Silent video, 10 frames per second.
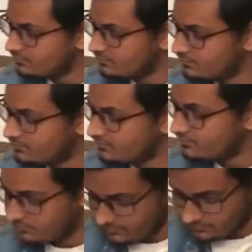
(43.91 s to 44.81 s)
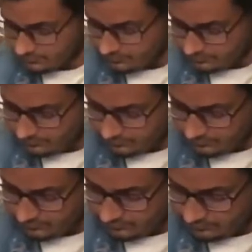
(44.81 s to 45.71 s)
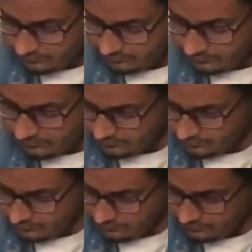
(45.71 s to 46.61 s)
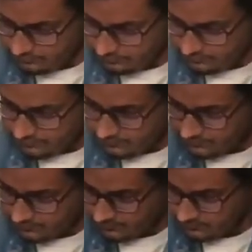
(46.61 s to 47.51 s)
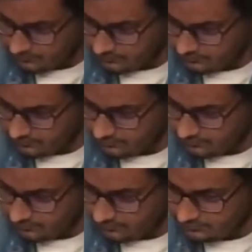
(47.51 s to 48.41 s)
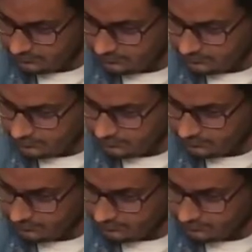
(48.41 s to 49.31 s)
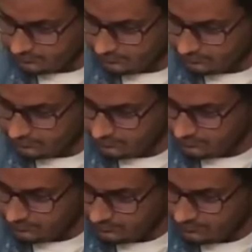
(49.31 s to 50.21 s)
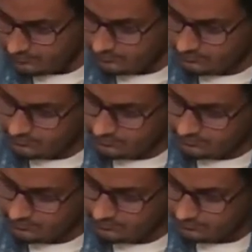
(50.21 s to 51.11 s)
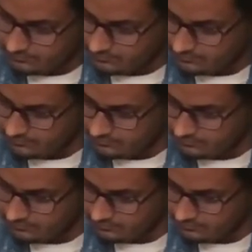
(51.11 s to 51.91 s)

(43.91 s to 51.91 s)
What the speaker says: [no speech]